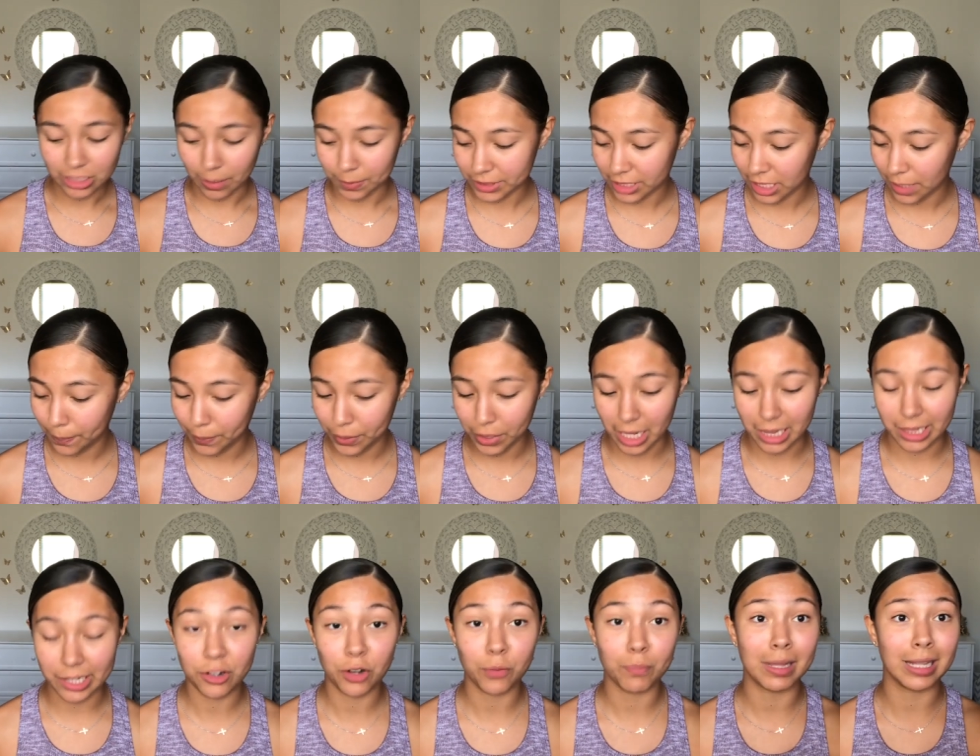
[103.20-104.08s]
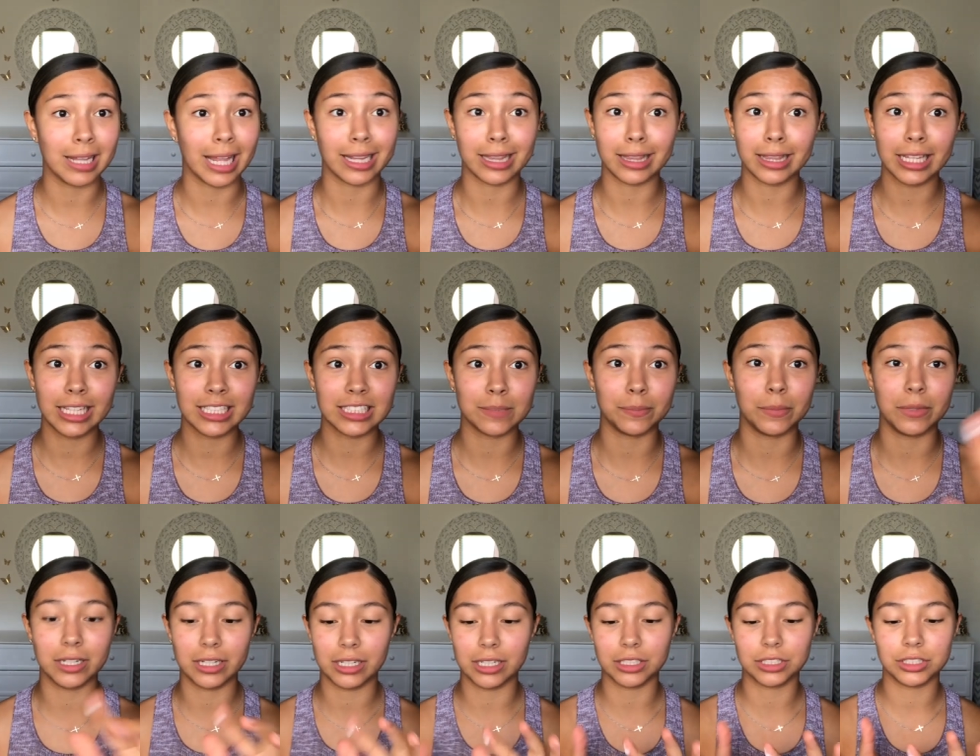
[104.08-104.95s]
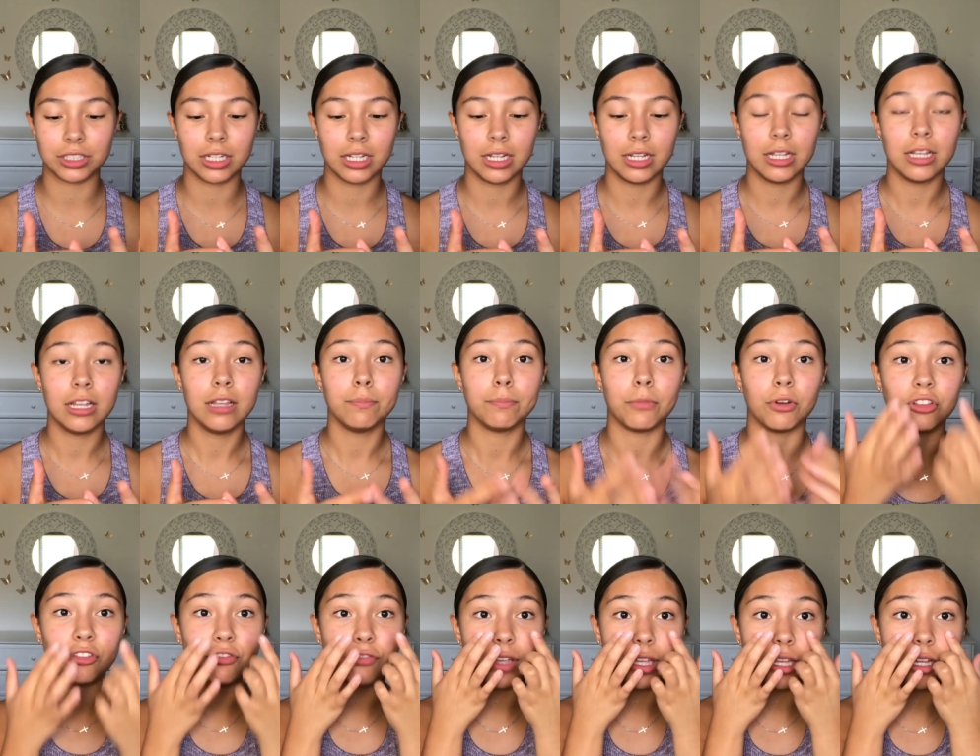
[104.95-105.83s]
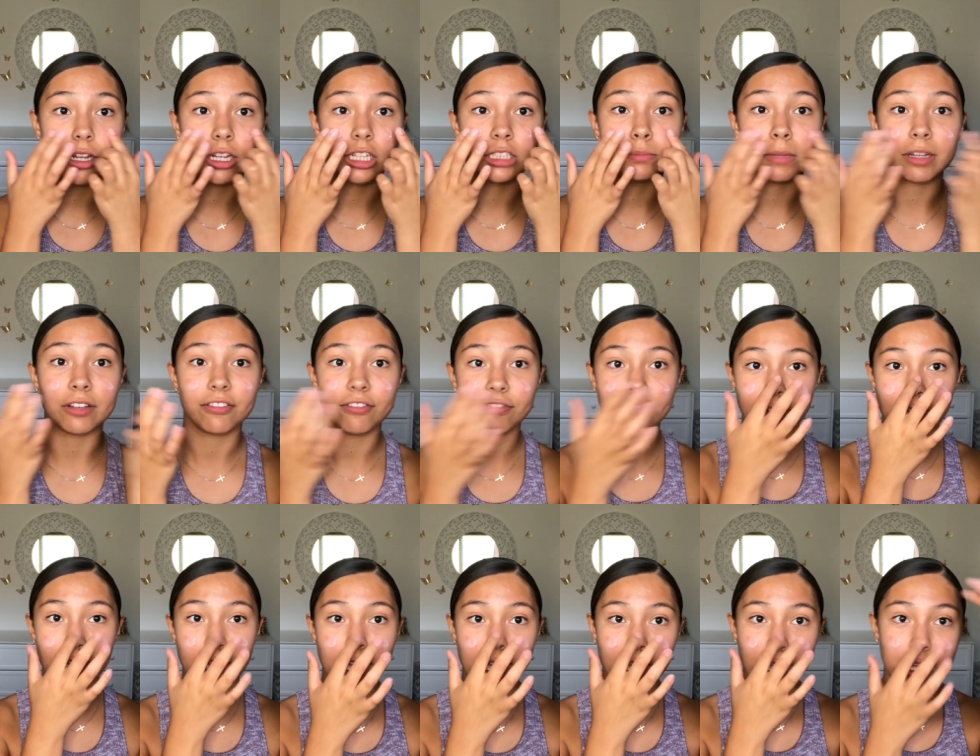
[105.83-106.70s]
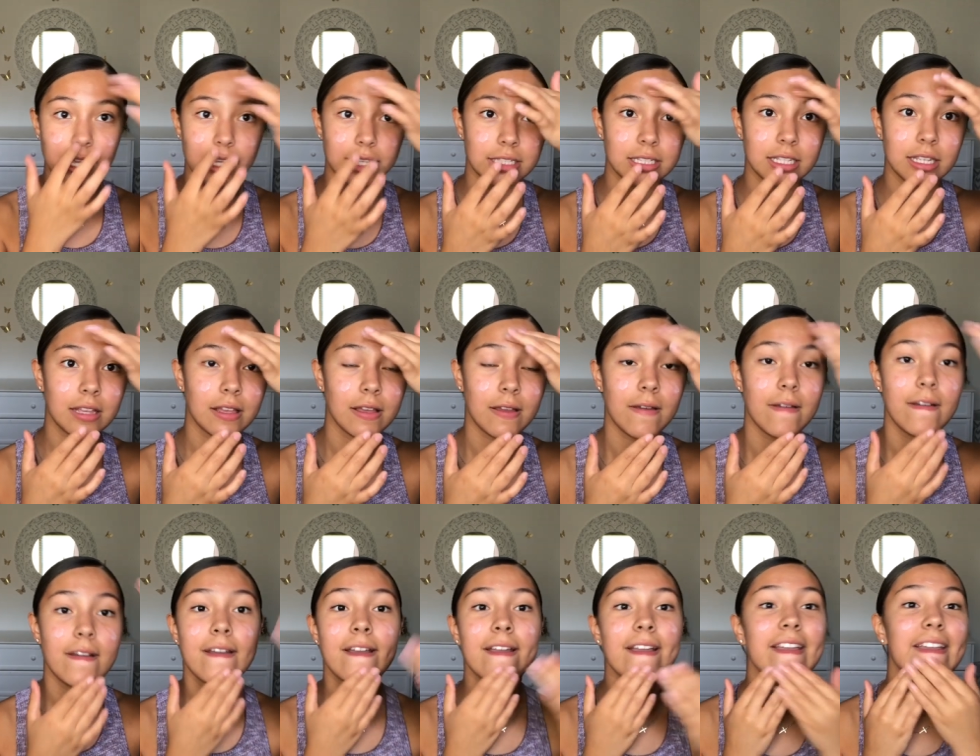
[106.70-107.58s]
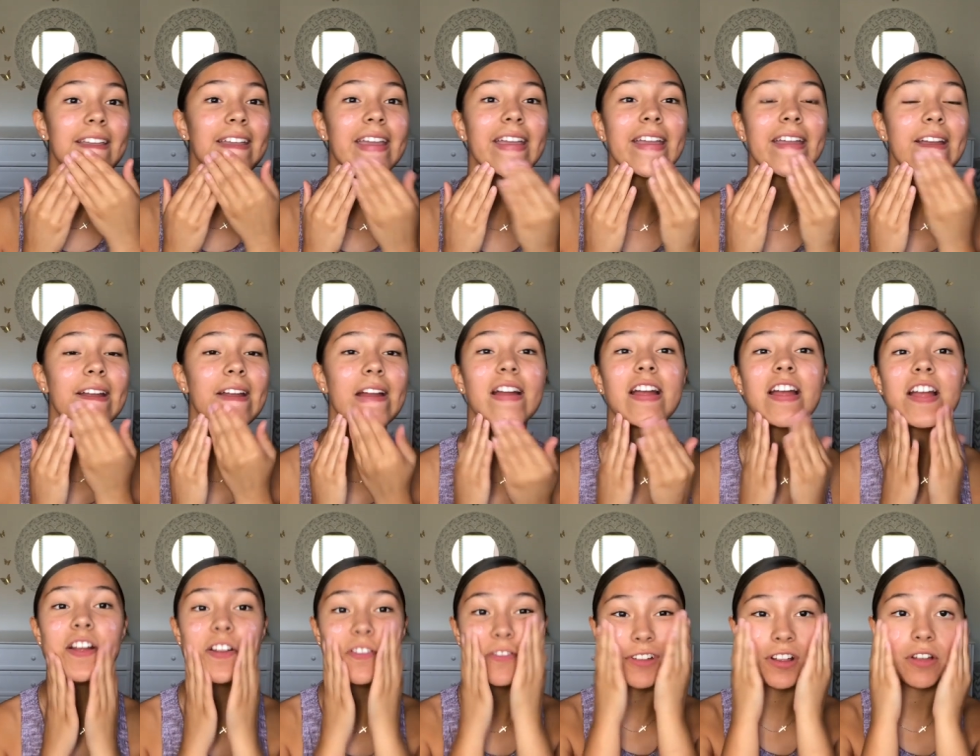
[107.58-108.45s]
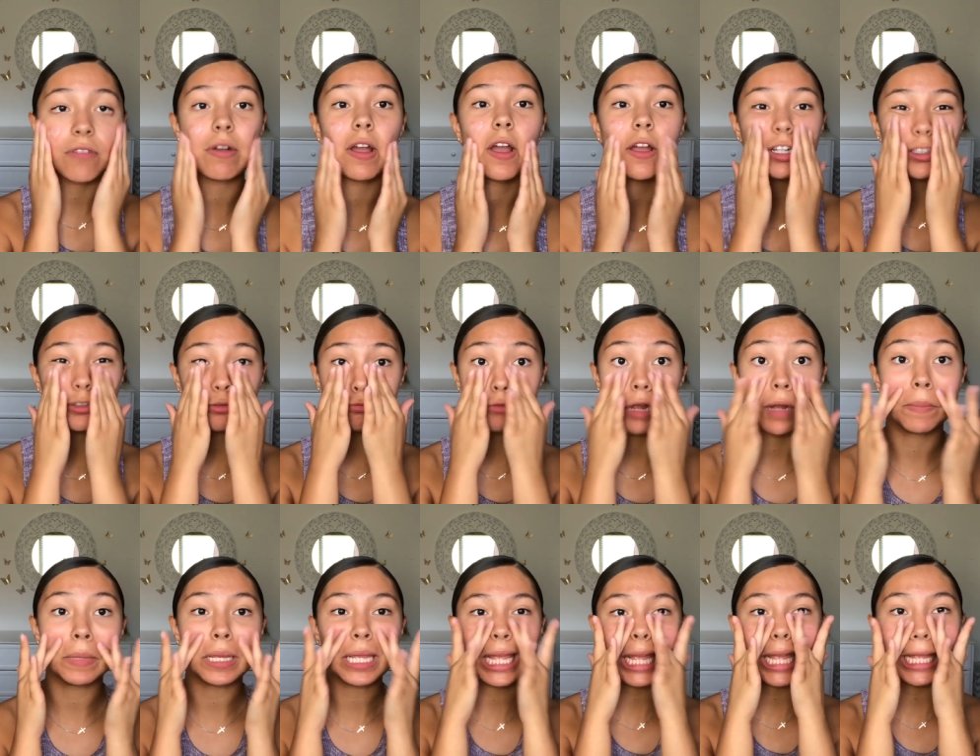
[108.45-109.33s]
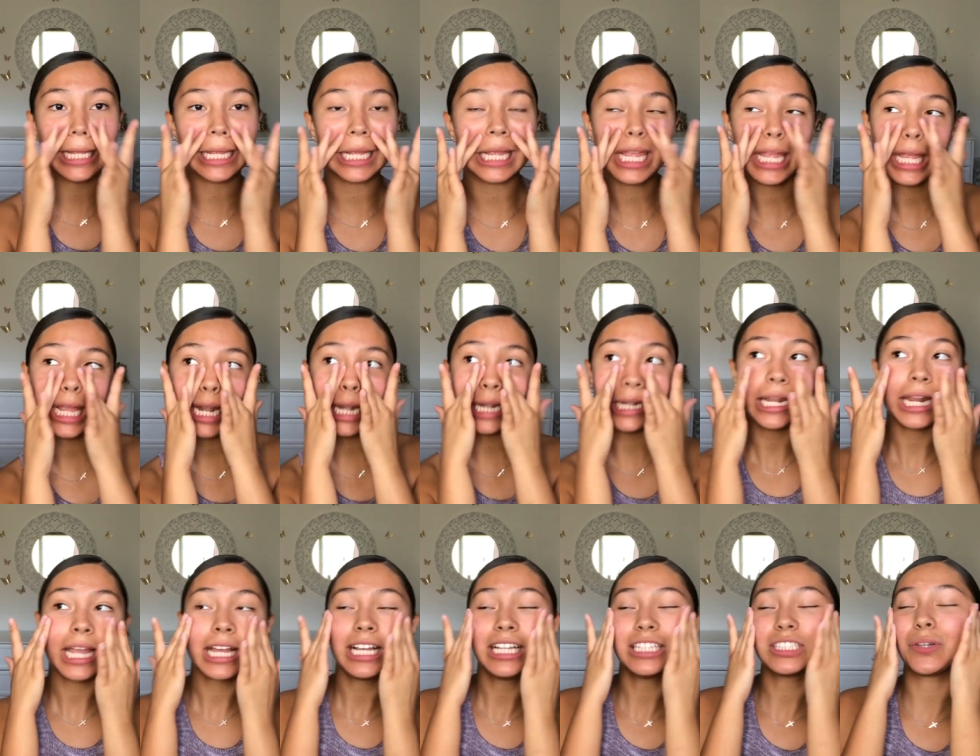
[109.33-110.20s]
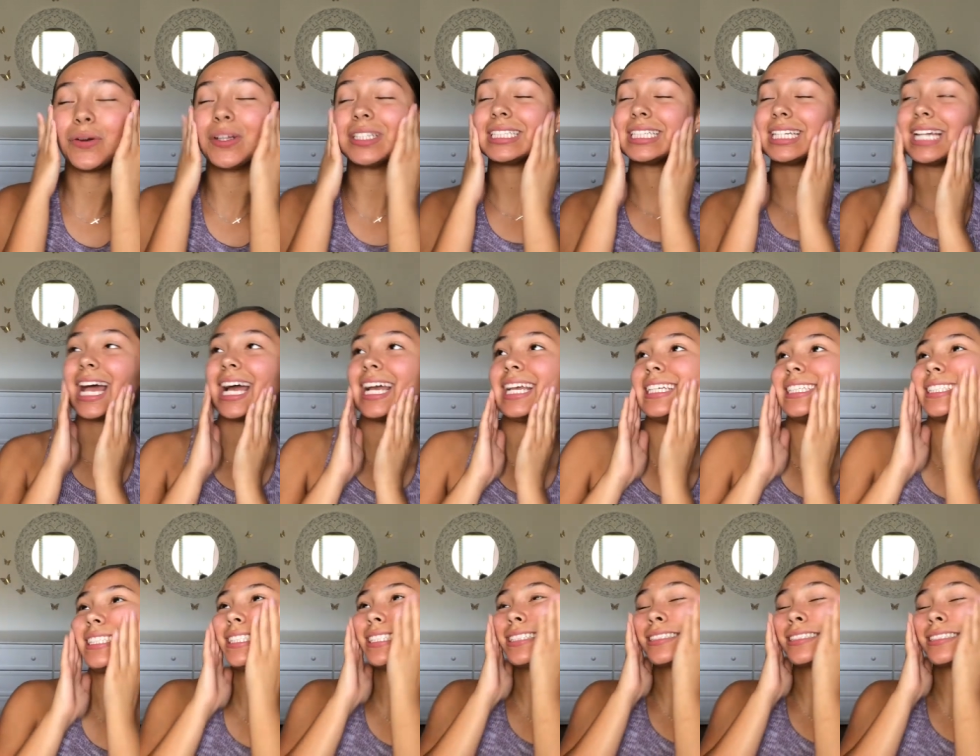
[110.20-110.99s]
I'm just gonna put a little bit, like this much, both fingers, my face, here, everywhere, to rub it in so it's nice.